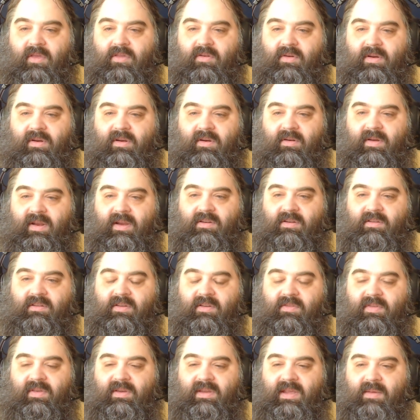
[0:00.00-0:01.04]
Other incarnations
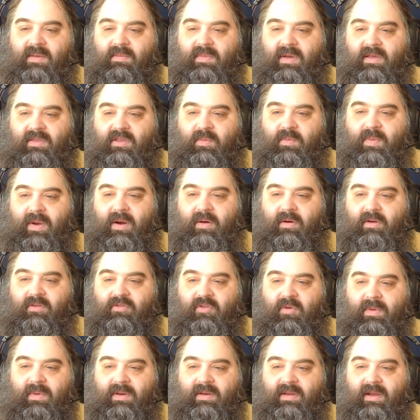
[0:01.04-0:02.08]
of the team got their powers
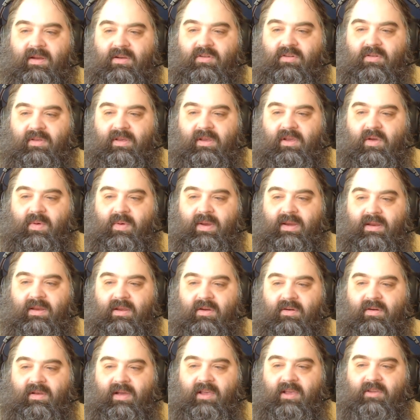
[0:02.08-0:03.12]
from intentionally going
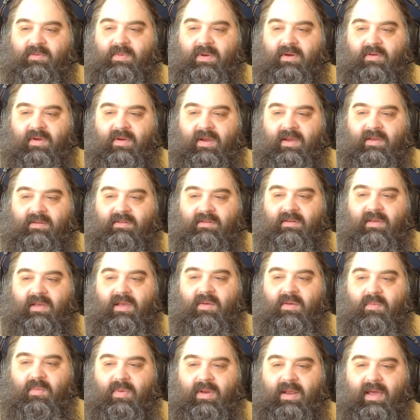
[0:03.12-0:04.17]
near cosmic rays,
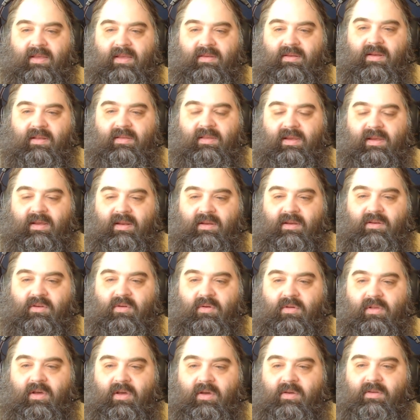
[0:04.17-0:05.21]
but accidentally getting
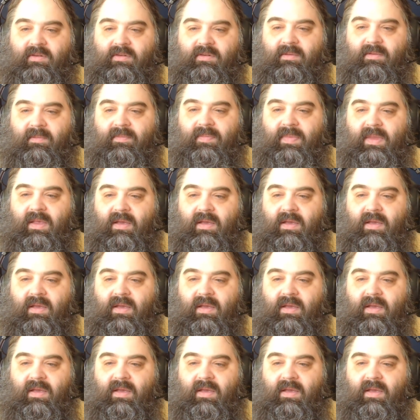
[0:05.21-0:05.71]
too close,